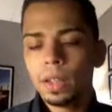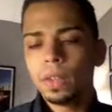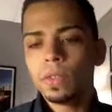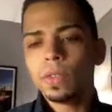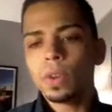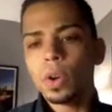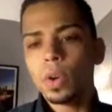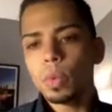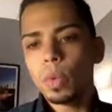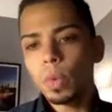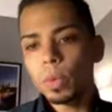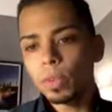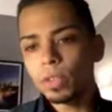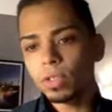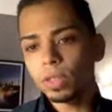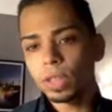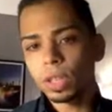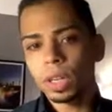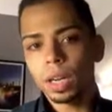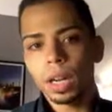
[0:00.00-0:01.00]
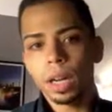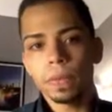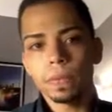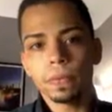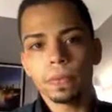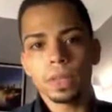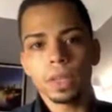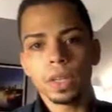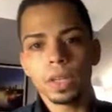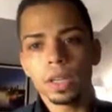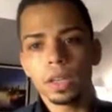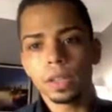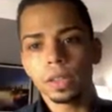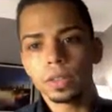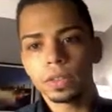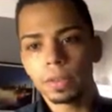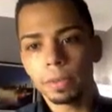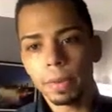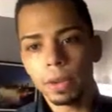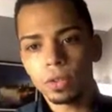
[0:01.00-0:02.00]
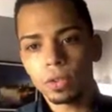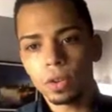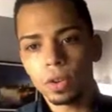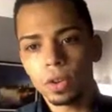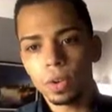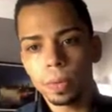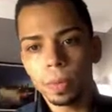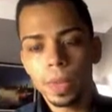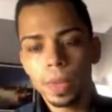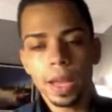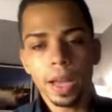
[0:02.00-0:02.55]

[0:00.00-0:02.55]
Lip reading: So when we started off the semester,